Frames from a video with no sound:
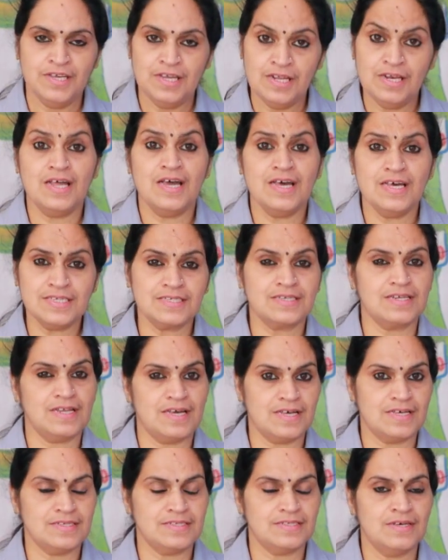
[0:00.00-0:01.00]
In last
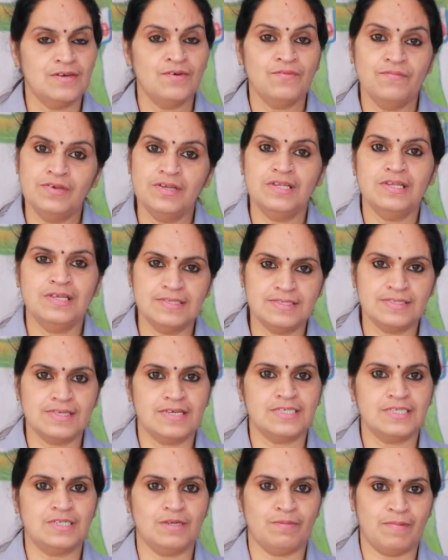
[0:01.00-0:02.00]
class we
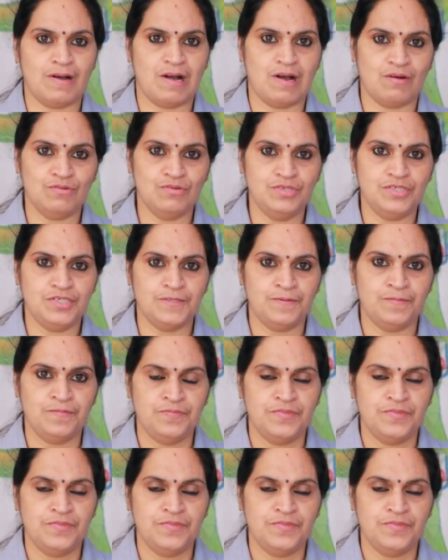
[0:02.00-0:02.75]
discussed about